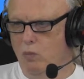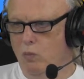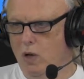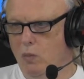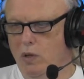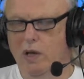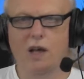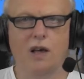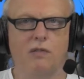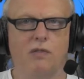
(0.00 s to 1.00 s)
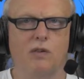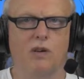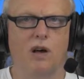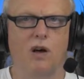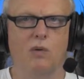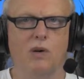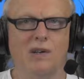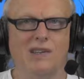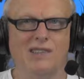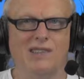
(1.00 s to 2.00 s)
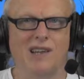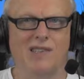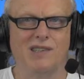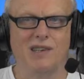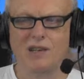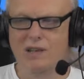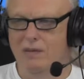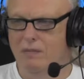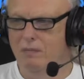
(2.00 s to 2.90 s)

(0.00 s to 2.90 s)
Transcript: where we have our destiny.